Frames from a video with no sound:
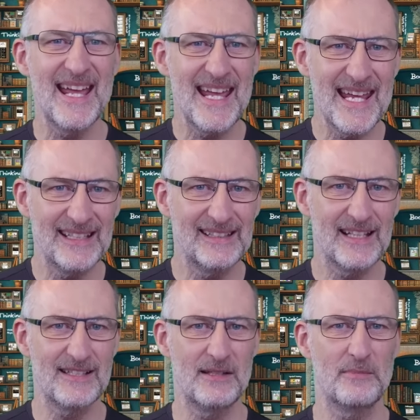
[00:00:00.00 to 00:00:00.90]
hit
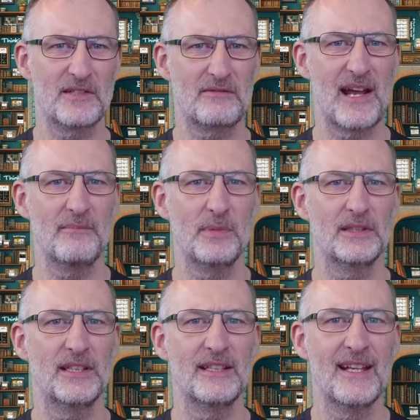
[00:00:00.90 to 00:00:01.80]
that subscribe
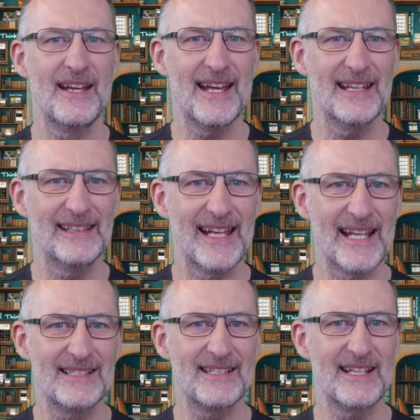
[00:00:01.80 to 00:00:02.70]
button and
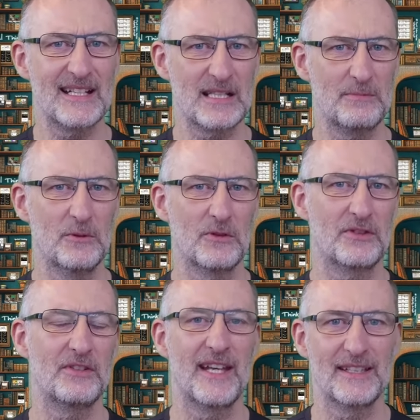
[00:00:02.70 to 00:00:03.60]
let's explore
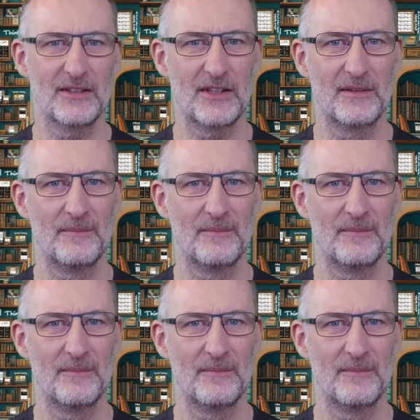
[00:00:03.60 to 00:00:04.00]
together.